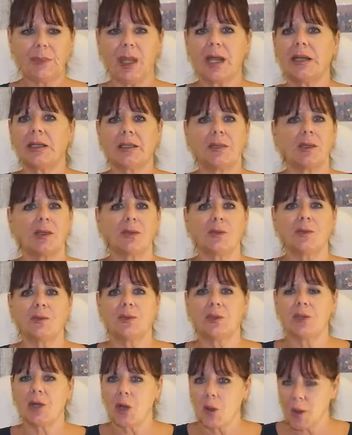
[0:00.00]
and it goes
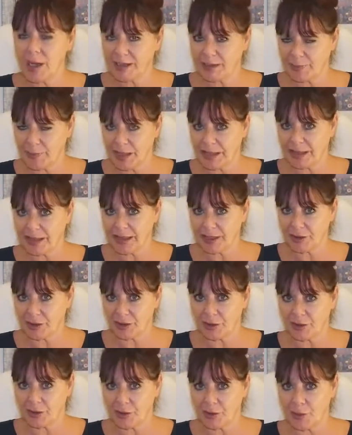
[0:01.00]
with no
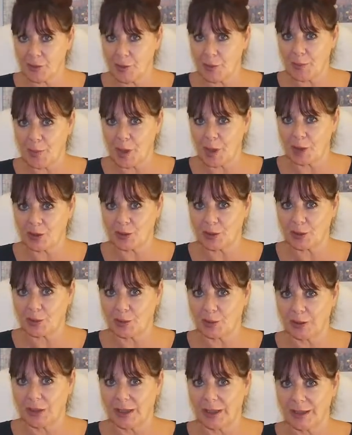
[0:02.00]
expectations on your part at
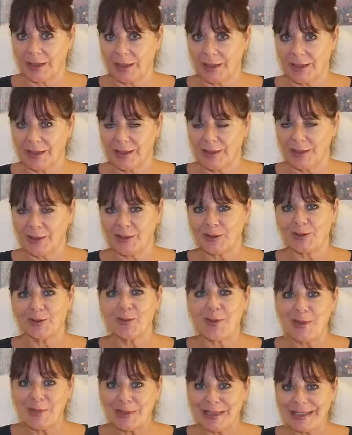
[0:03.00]
all. So
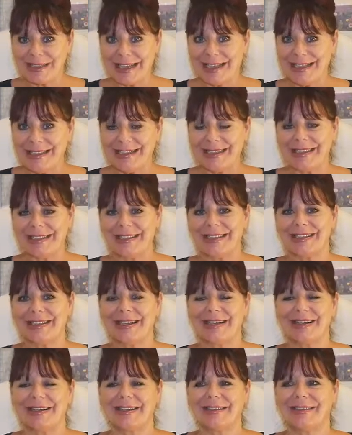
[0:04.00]
when we send these
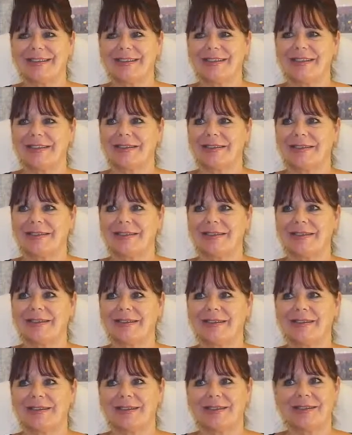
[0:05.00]
texts, it's
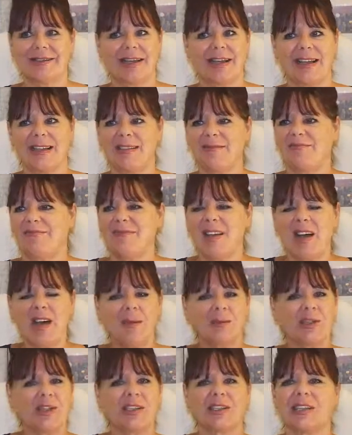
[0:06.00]
to say,
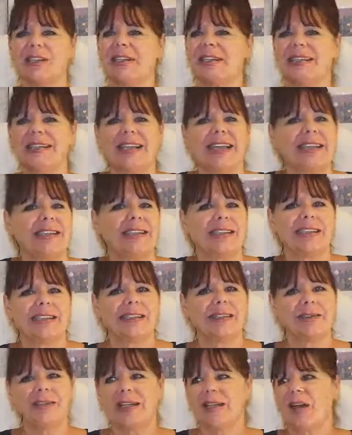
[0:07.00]
I'm just going to send
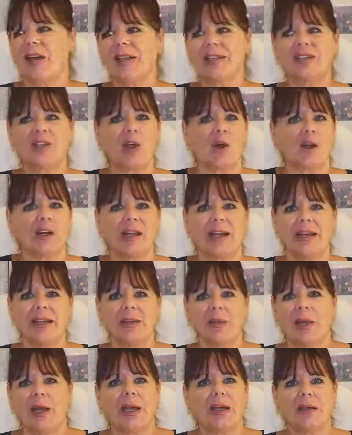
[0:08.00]
it. The guy's gone
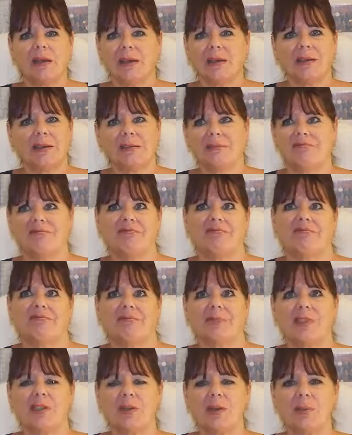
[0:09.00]
anyway.
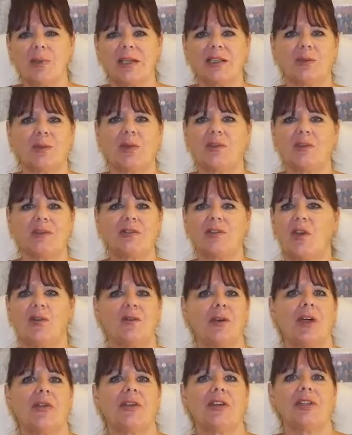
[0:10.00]
So I may as well, there's
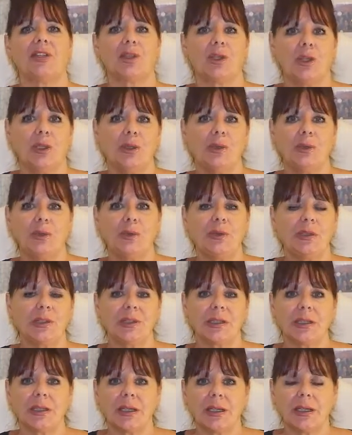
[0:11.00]
got nothing to
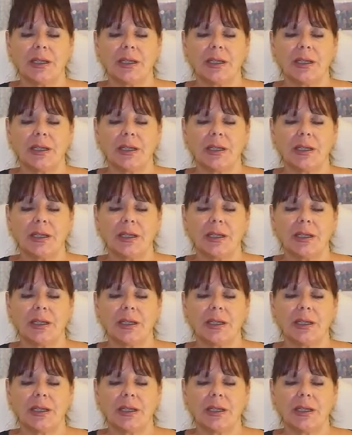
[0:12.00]
lose.